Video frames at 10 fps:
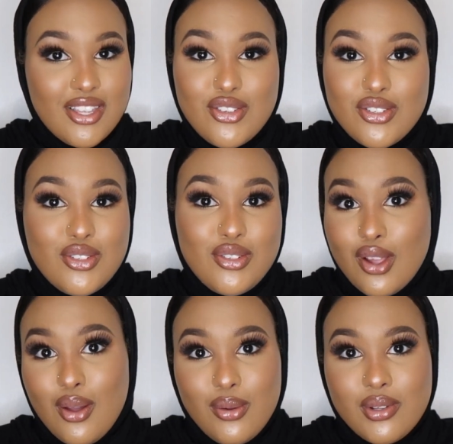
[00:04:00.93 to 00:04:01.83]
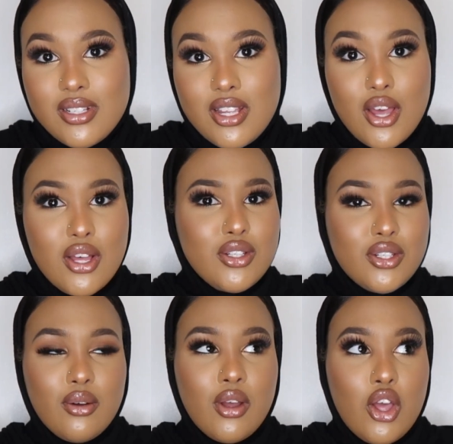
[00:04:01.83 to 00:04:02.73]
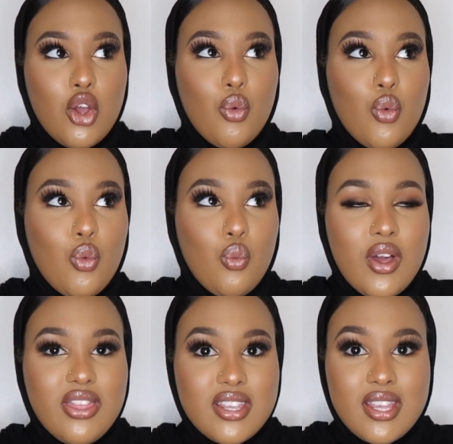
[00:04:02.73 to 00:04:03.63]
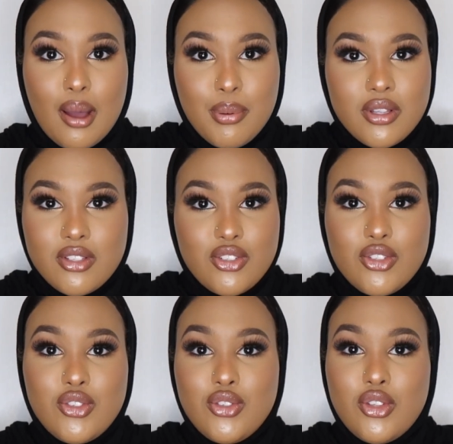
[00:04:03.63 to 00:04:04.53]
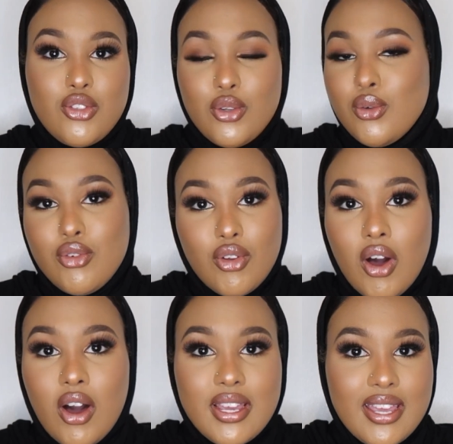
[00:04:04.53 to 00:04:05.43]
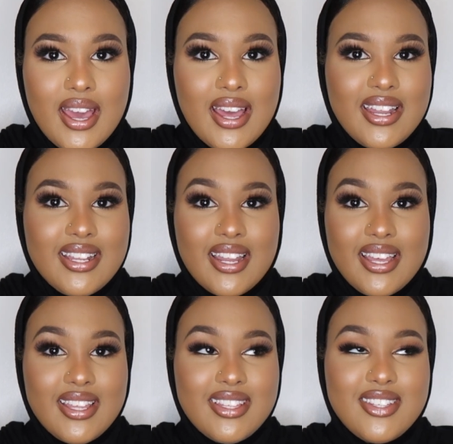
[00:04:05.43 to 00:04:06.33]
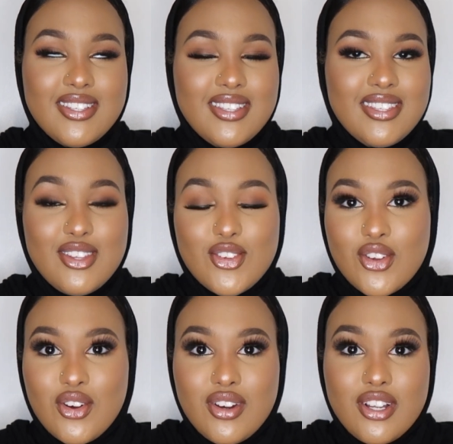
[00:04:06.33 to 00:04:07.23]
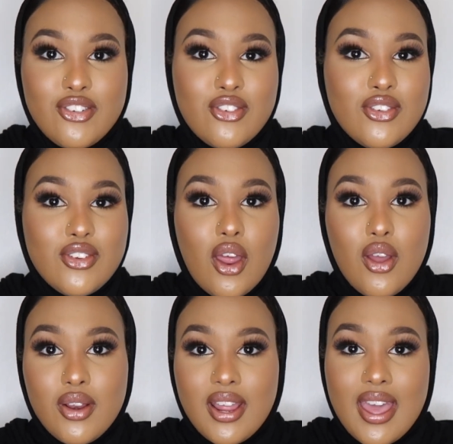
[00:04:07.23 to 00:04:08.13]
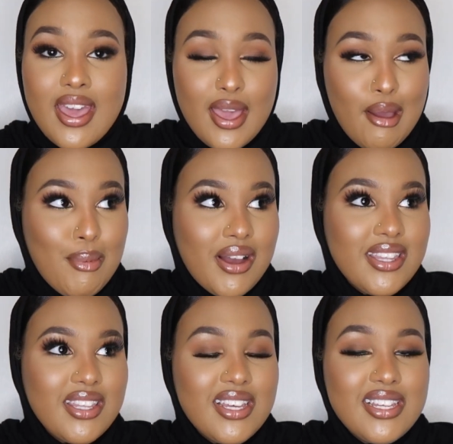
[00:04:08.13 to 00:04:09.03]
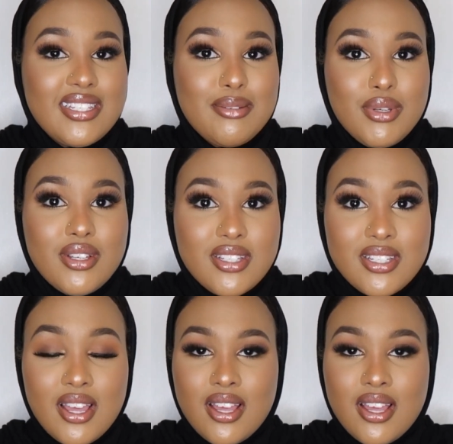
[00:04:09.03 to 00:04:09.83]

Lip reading: They just don't. So when this happens, do not get like discouraged, don't get hit by this, because